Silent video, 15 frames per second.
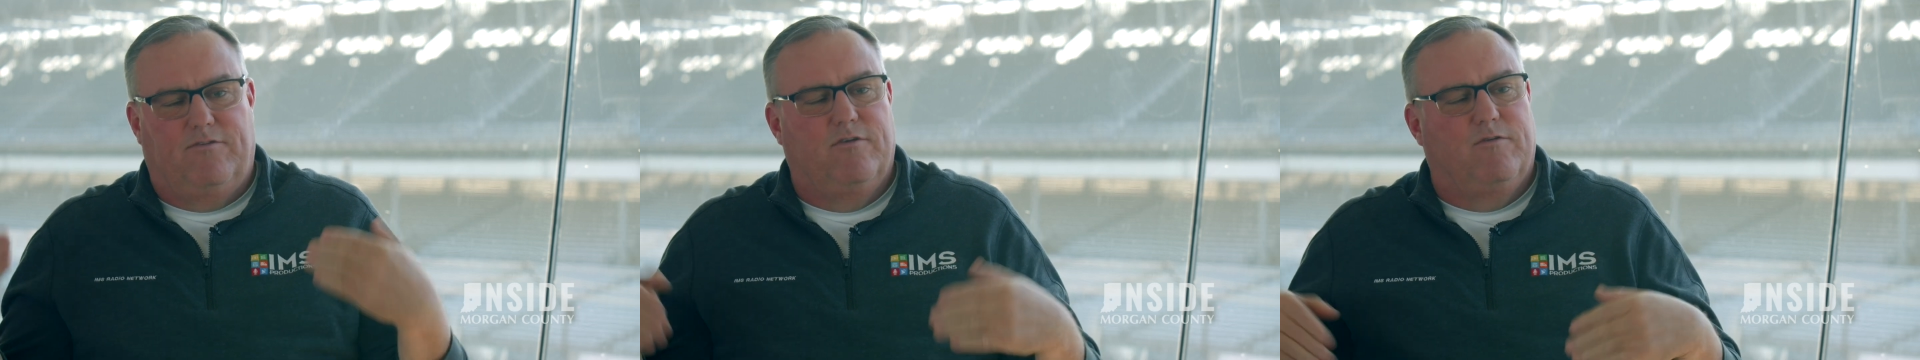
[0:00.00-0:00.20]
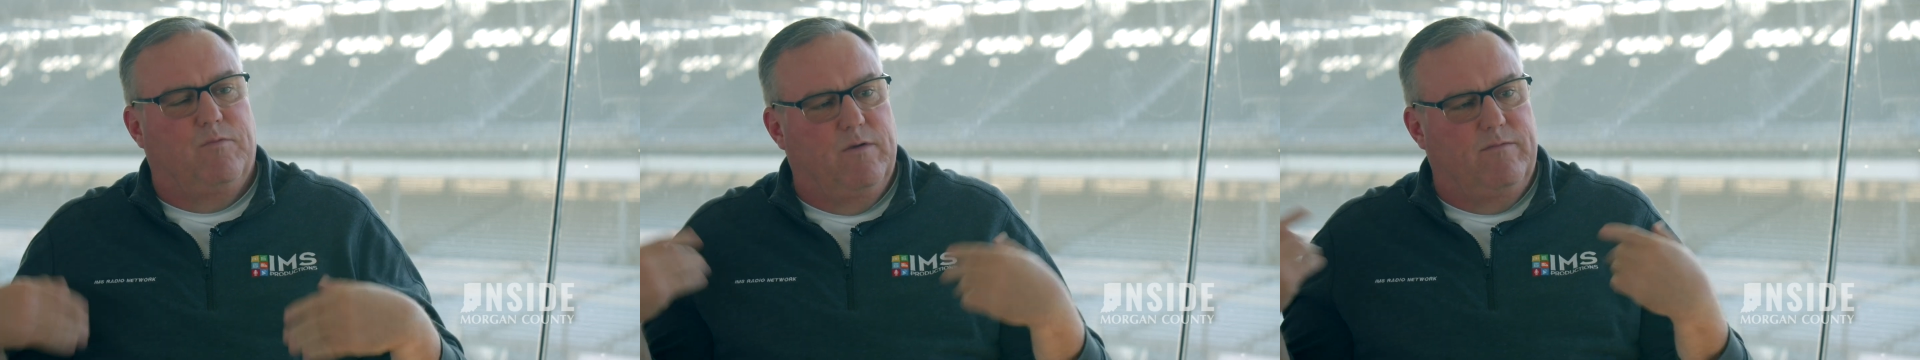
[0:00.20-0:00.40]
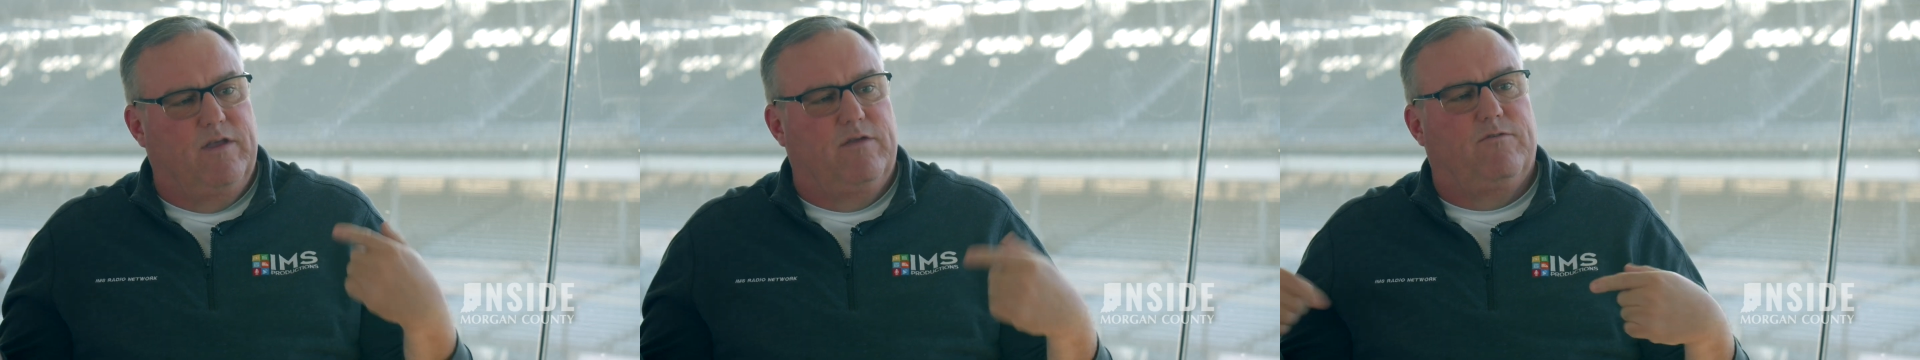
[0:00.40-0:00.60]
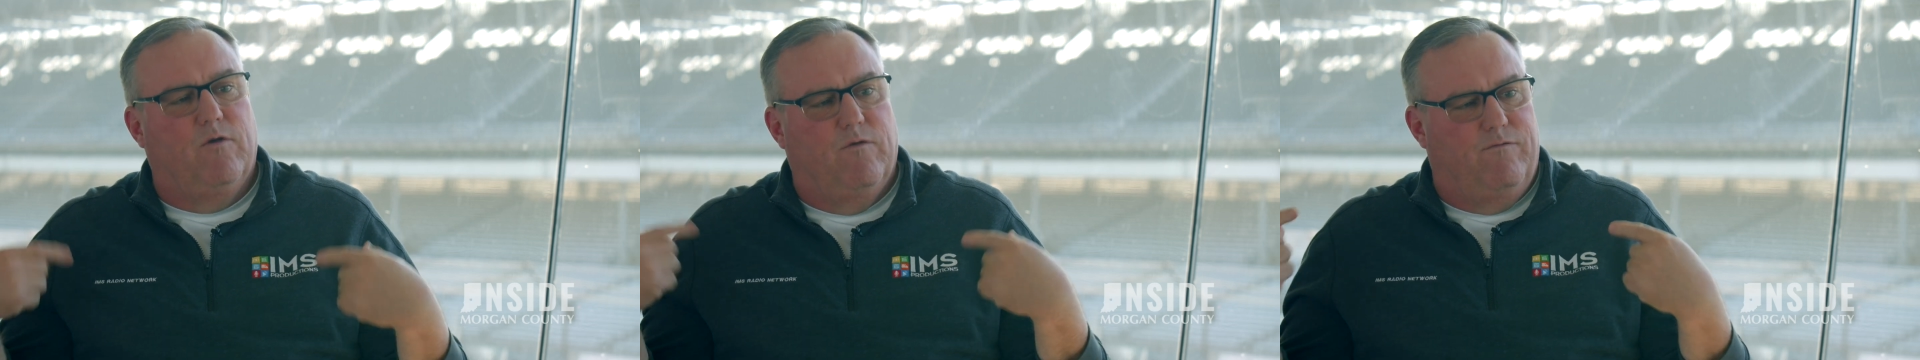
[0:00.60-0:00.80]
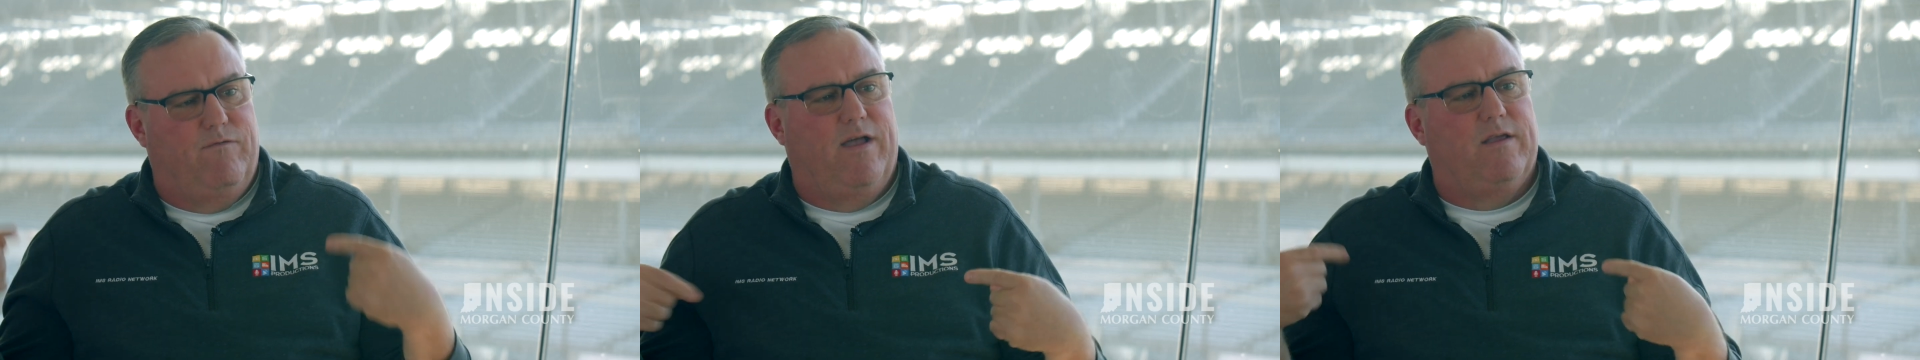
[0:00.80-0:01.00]
just moving
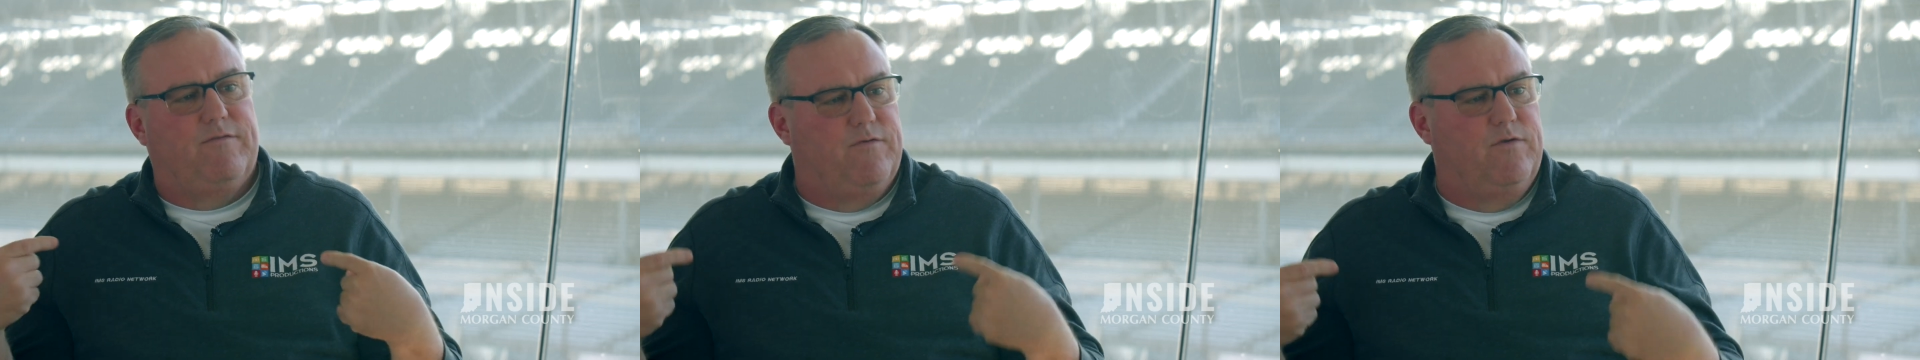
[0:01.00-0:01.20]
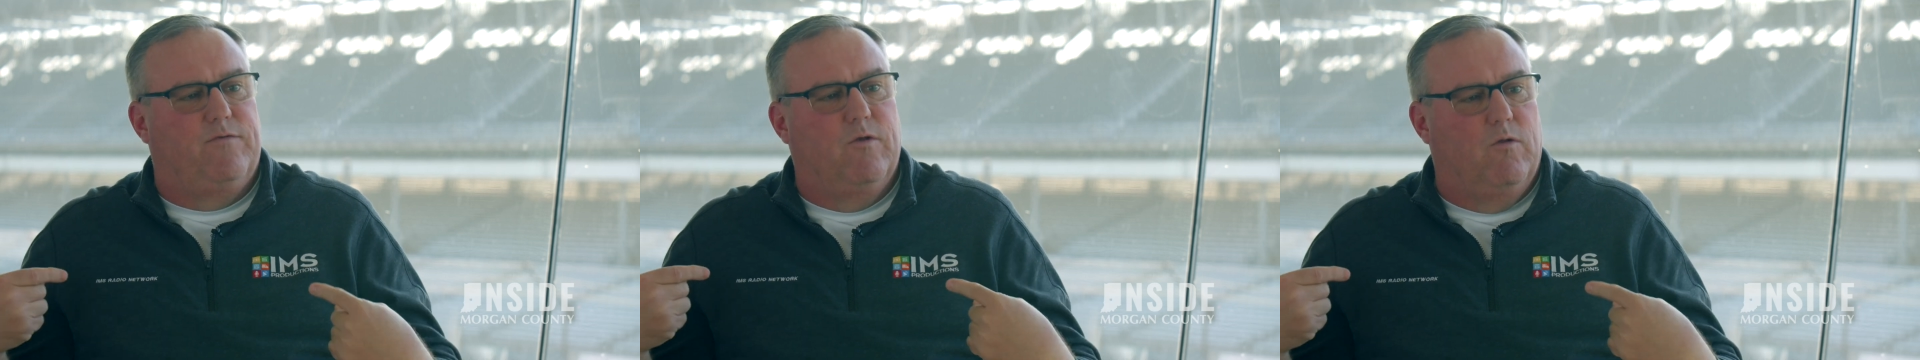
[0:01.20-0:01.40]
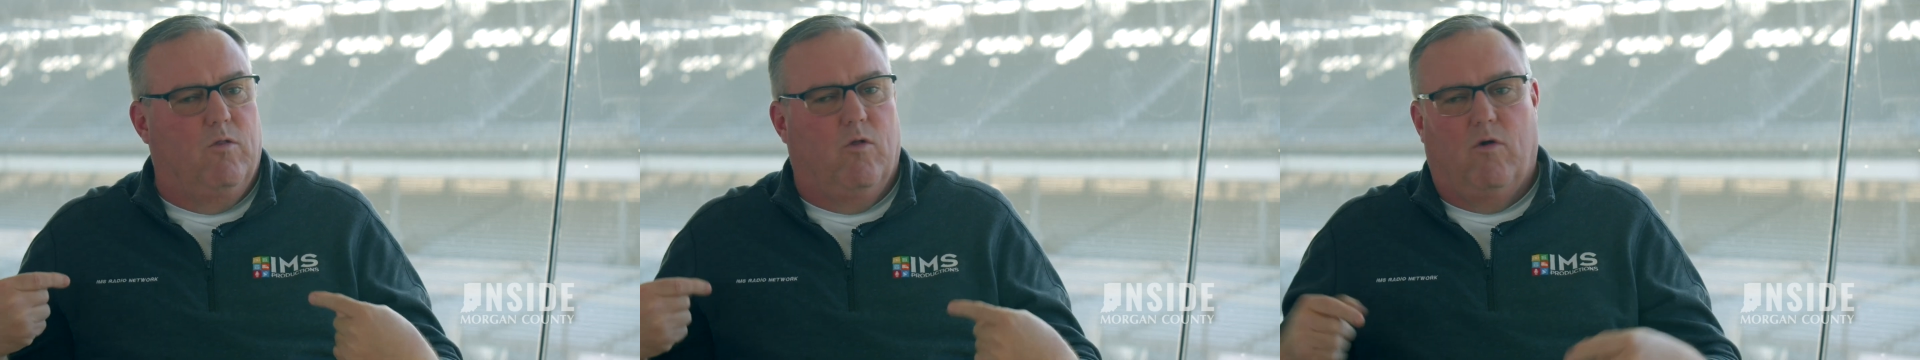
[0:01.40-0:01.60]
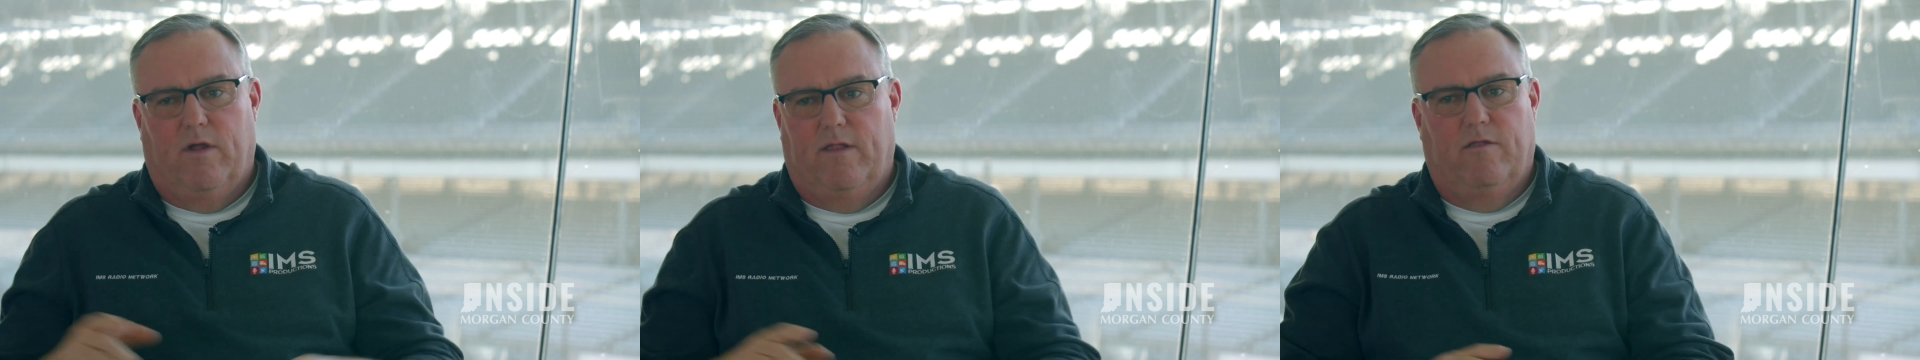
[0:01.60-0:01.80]
so fast for so long,